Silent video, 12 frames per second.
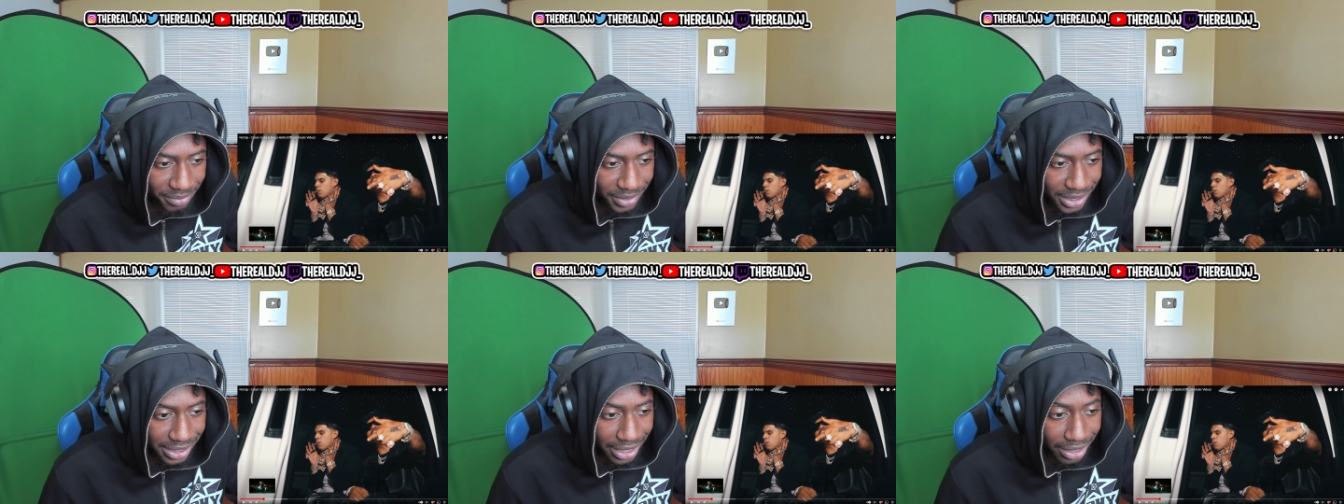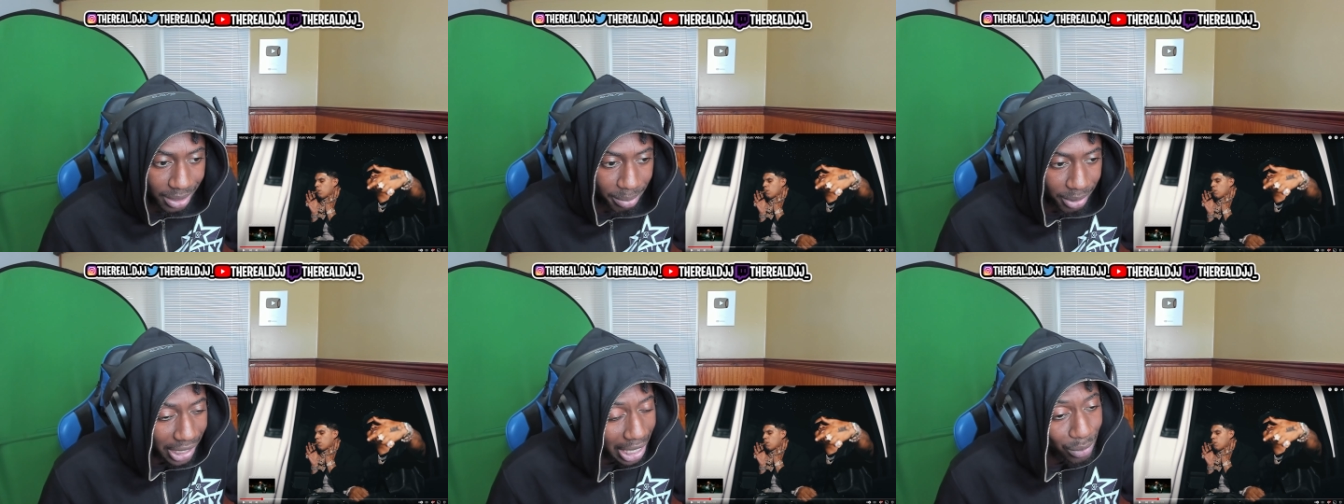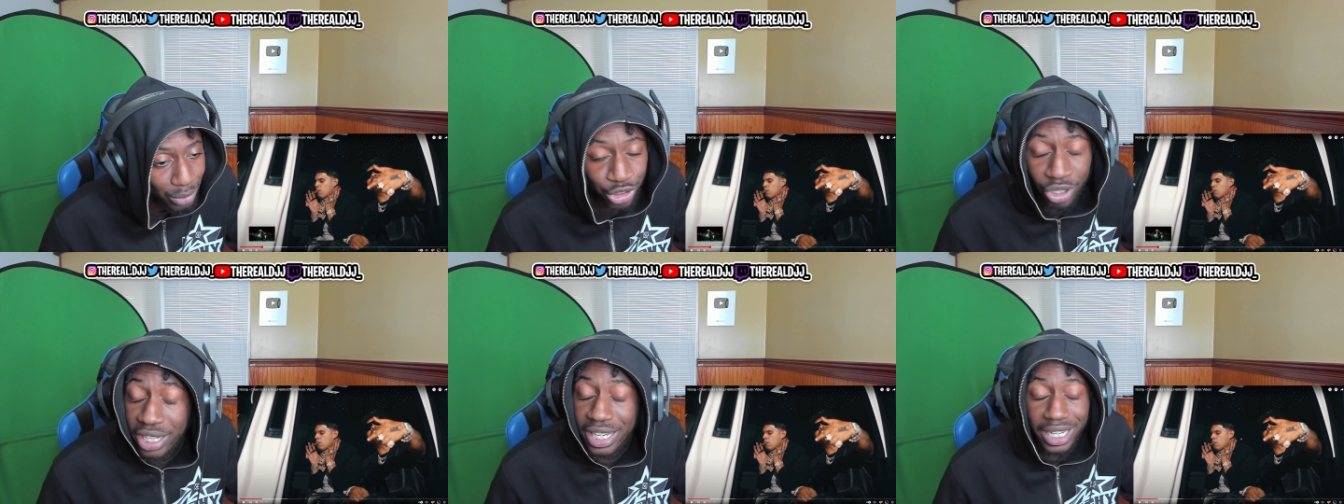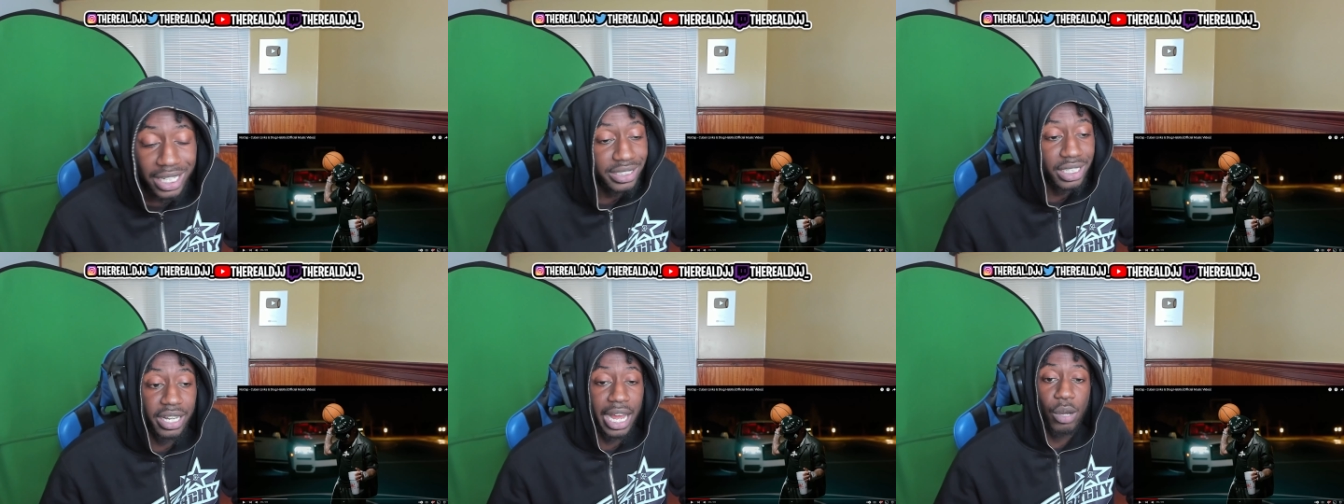He said, "Look, bro, I don't trust." He
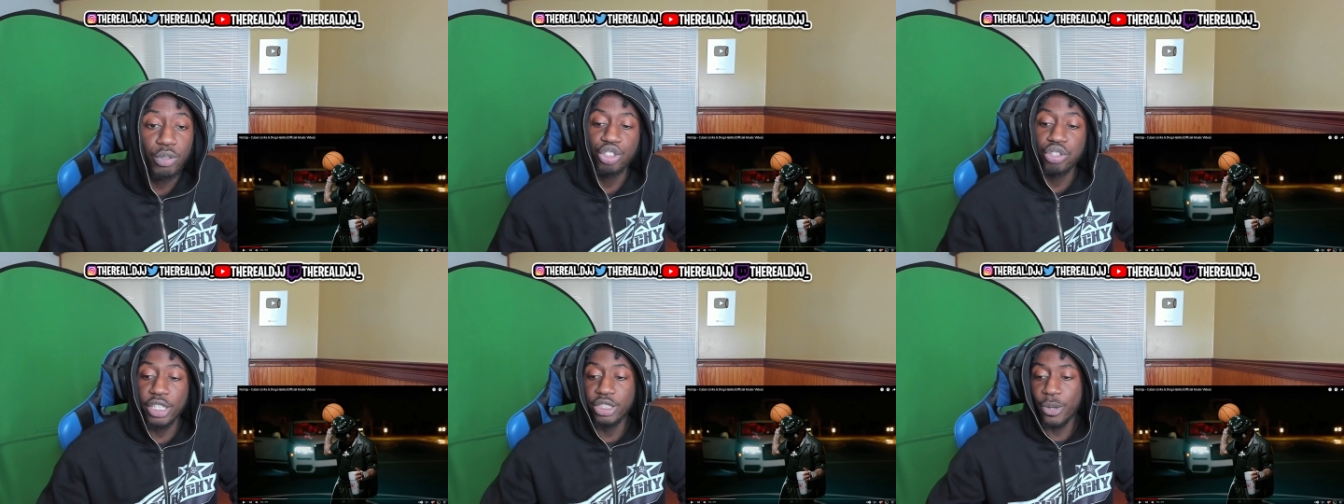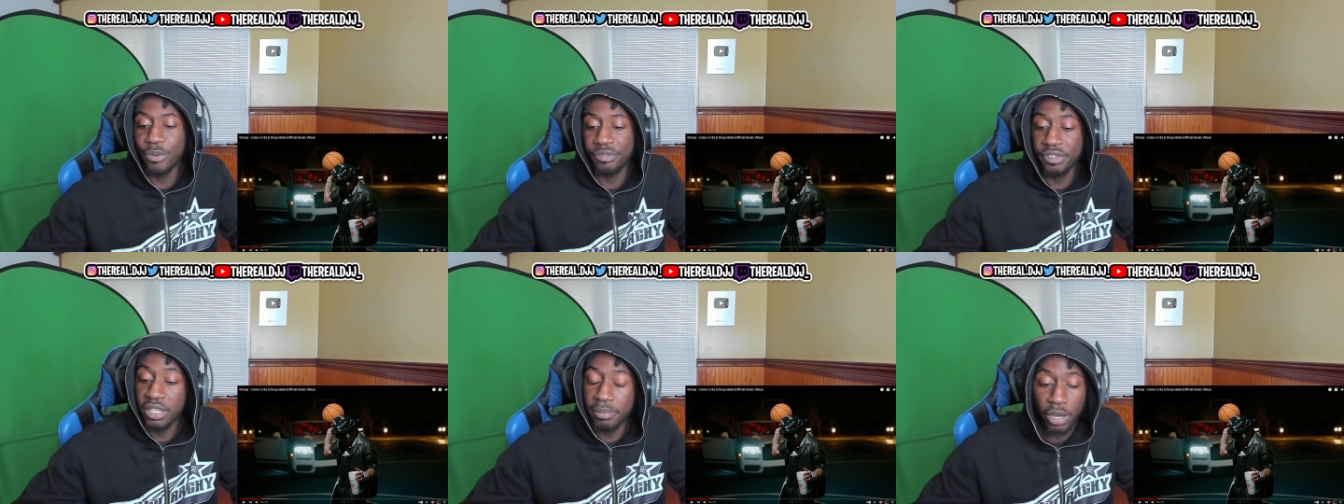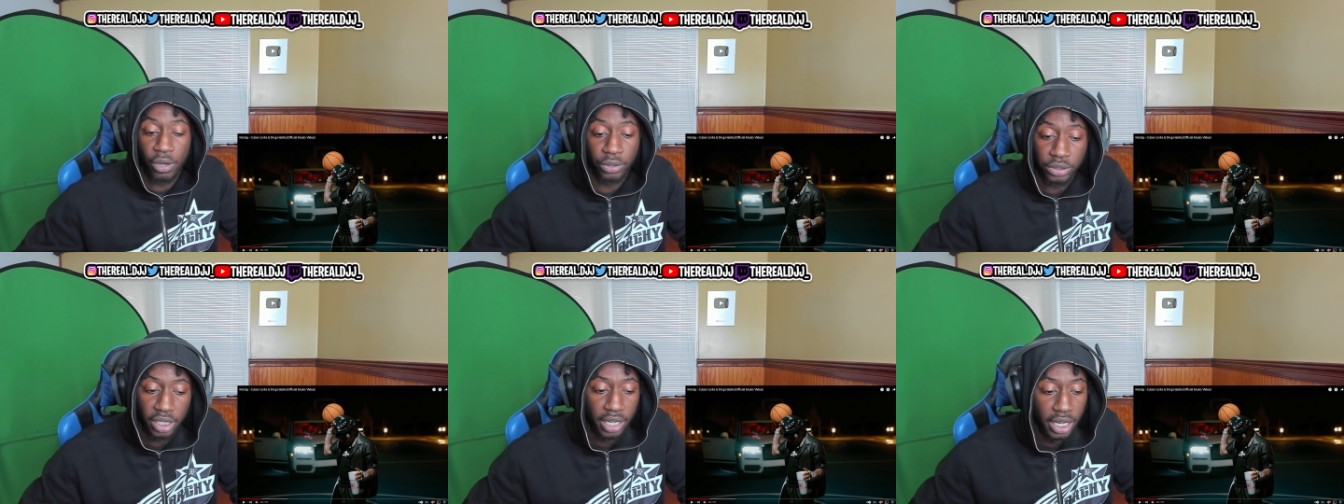said, "Look, I don't trust no females."